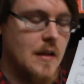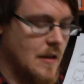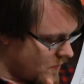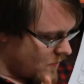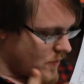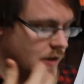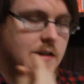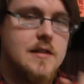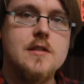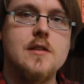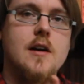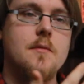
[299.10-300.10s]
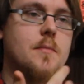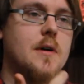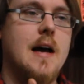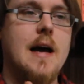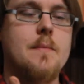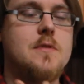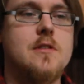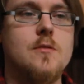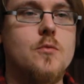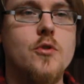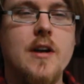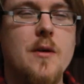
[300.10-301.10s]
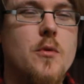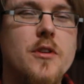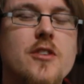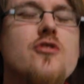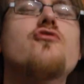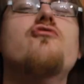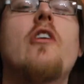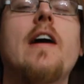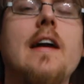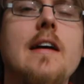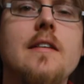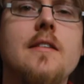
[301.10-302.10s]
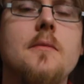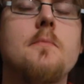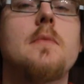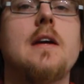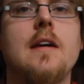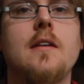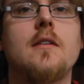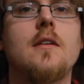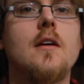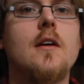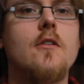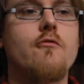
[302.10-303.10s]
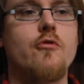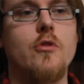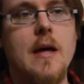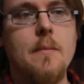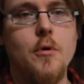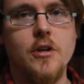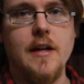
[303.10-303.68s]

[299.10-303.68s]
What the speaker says: your insight perhaps to work out what they're trying to mean through their body